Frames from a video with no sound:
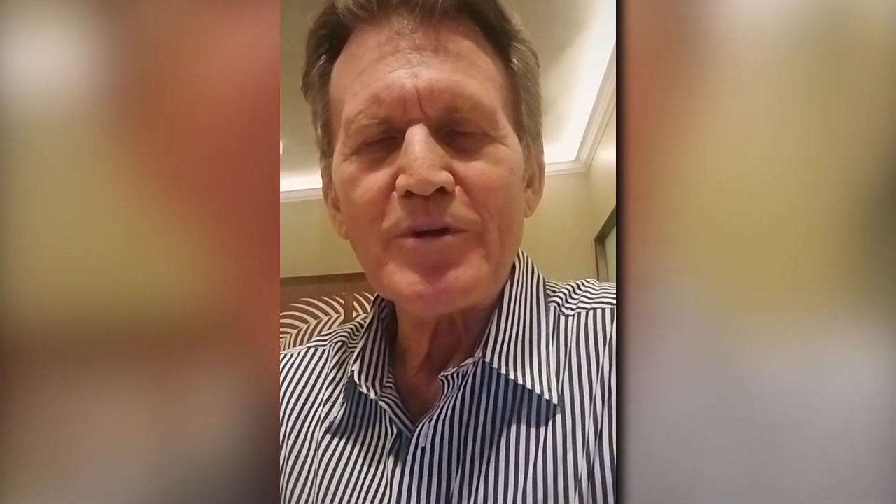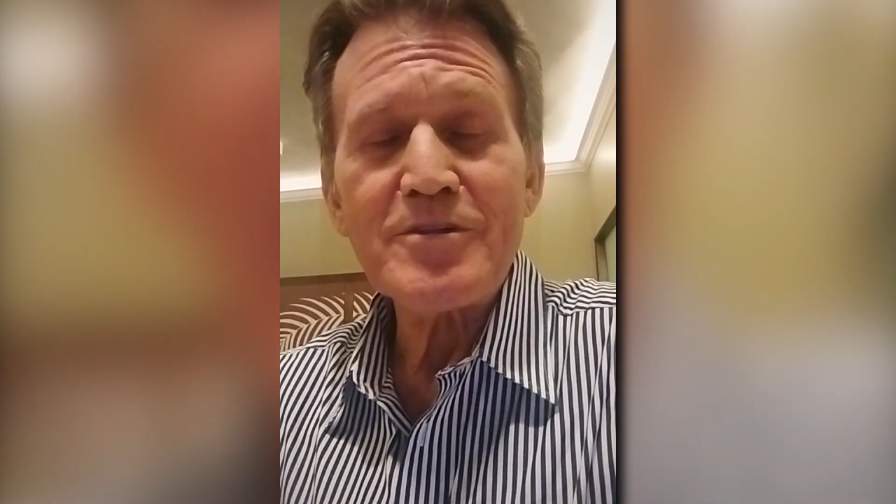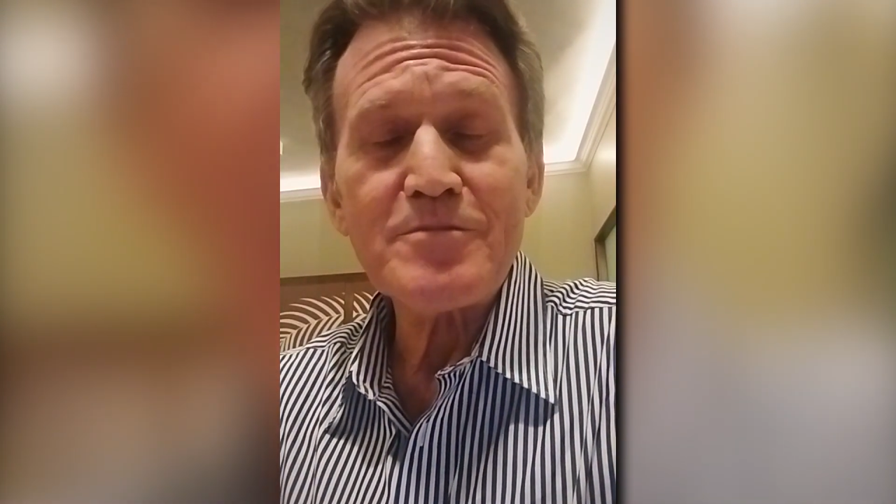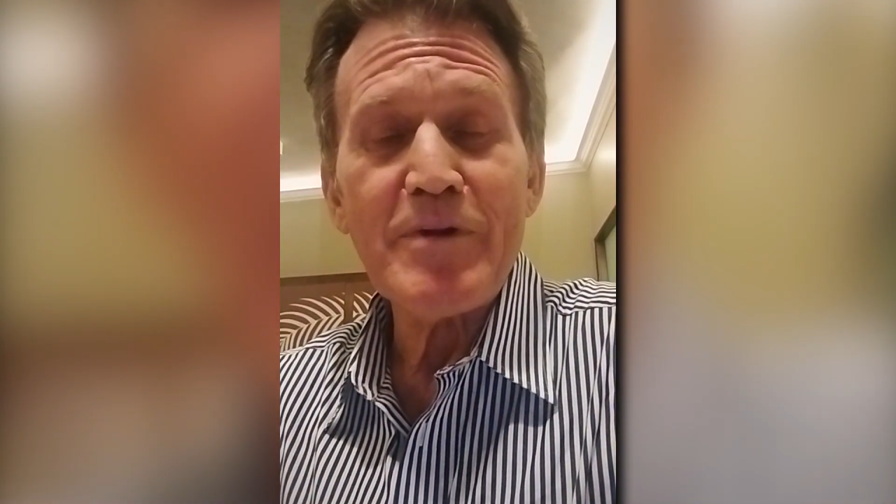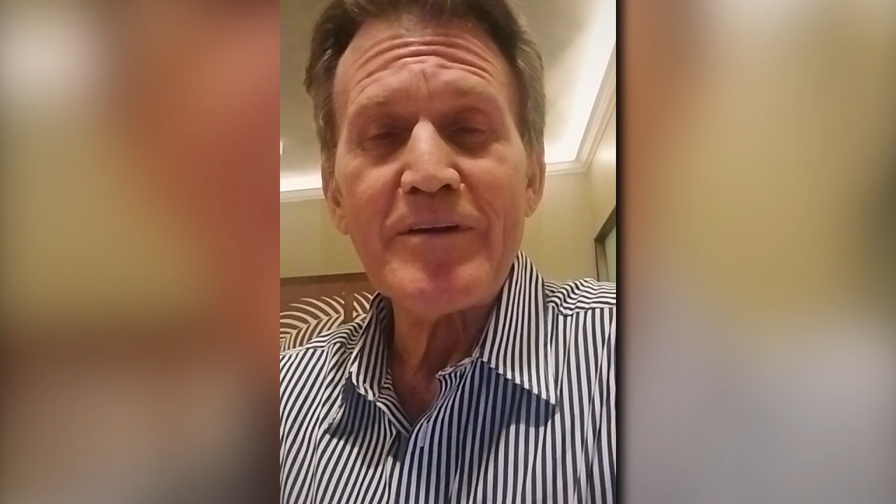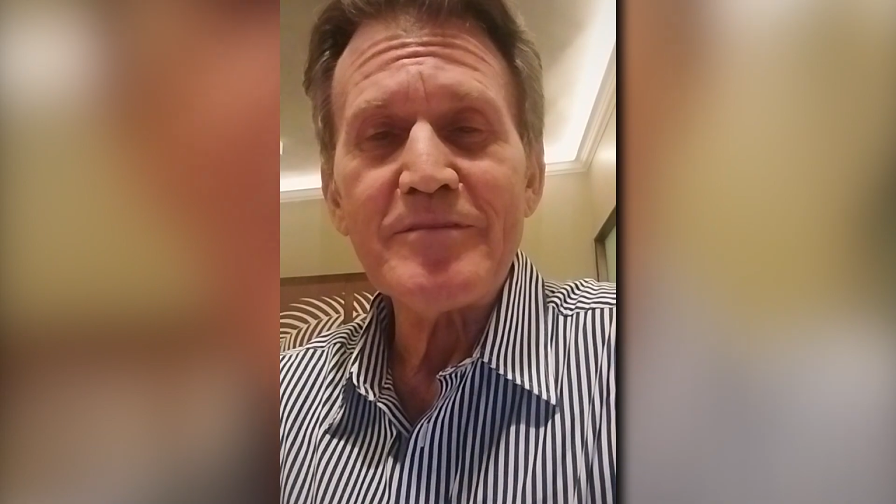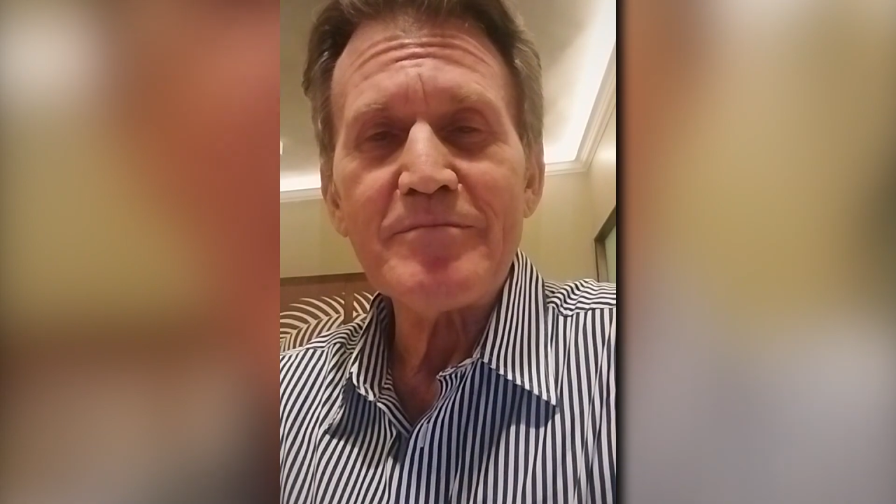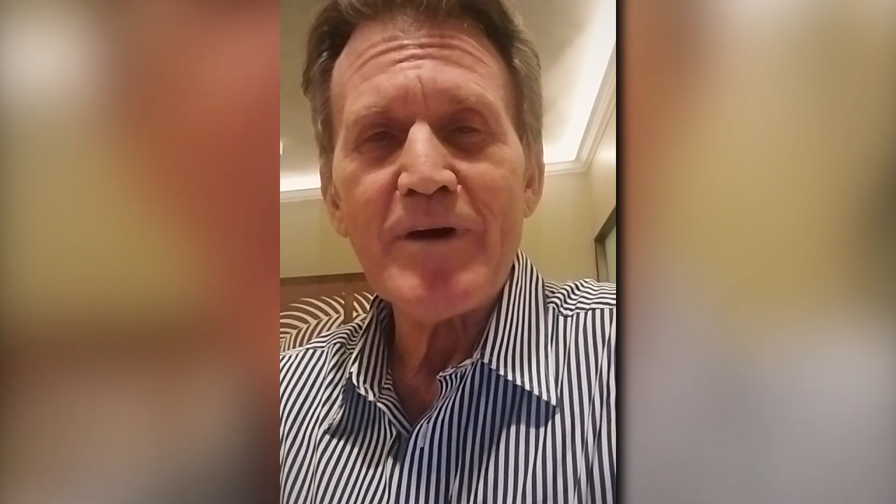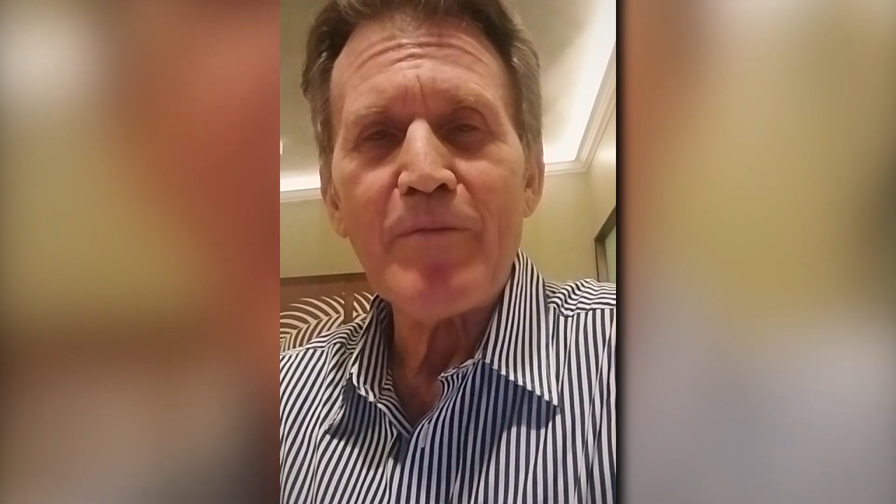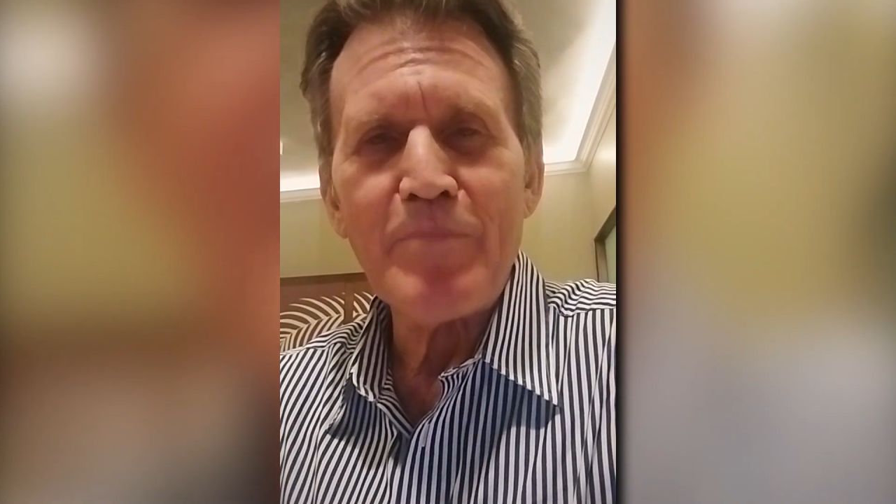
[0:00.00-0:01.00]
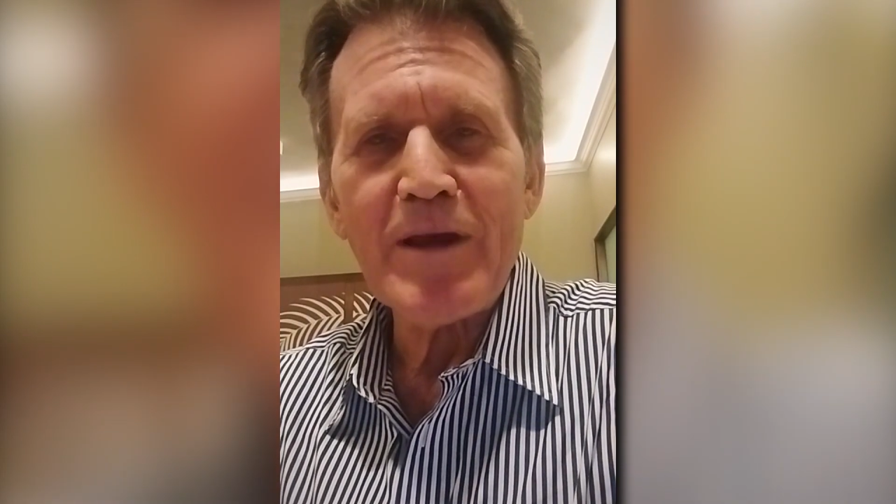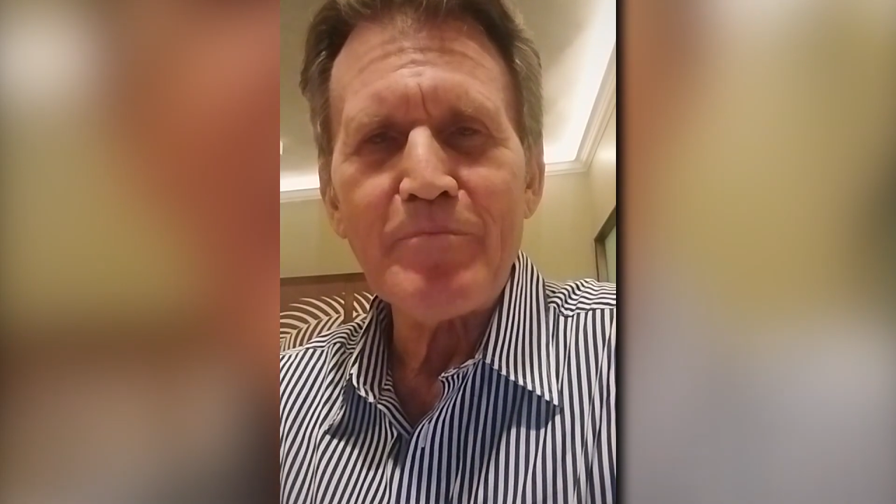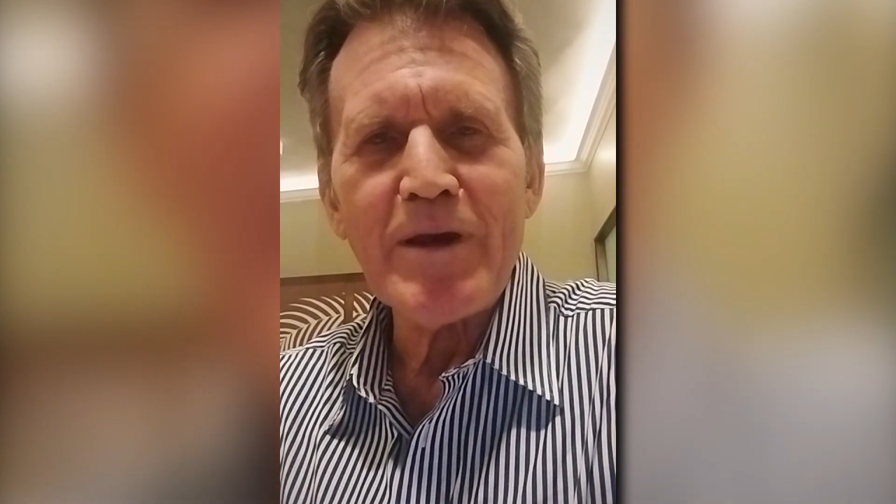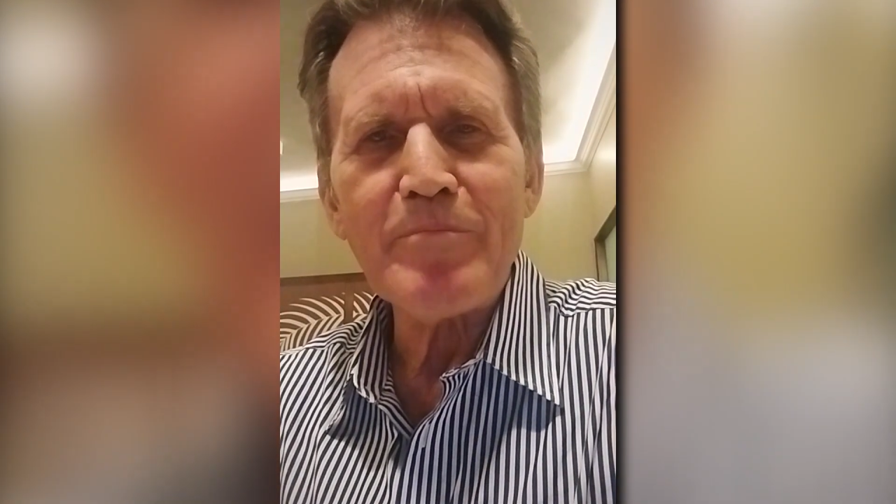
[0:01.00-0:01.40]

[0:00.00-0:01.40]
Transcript: which has been a big,